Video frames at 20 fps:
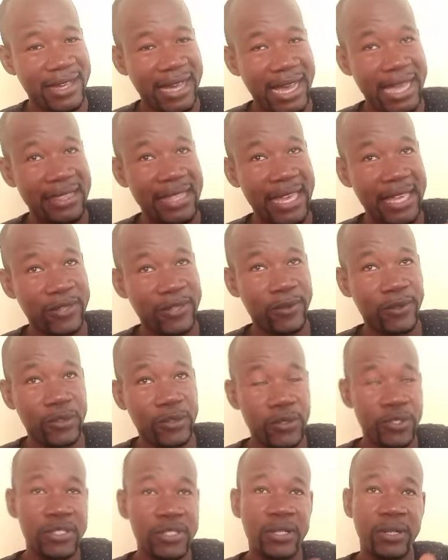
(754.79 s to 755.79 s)
and then you
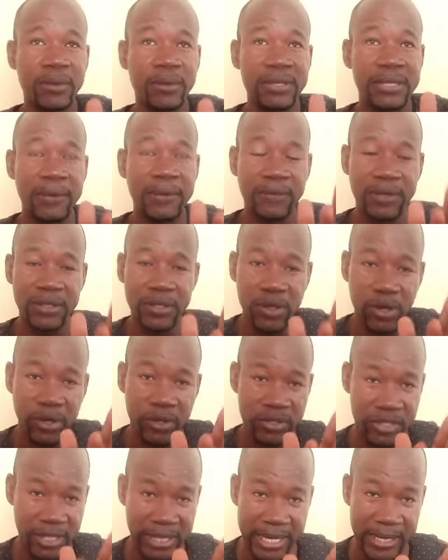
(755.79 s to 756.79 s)
use the
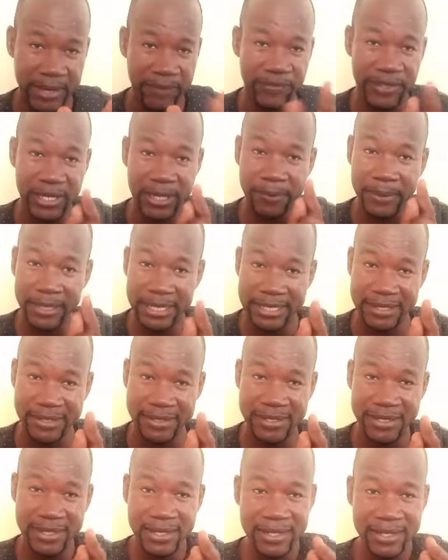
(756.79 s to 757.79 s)
auxiliary verb
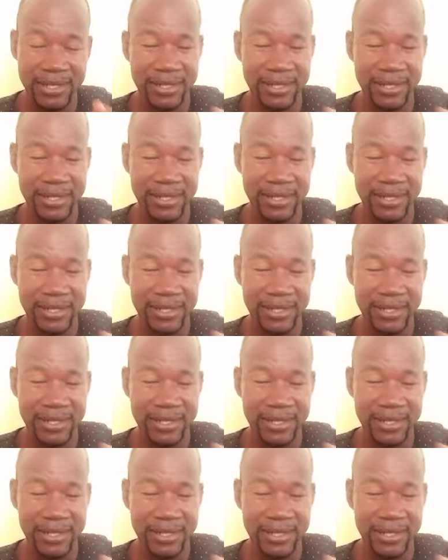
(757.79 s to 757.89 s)
is,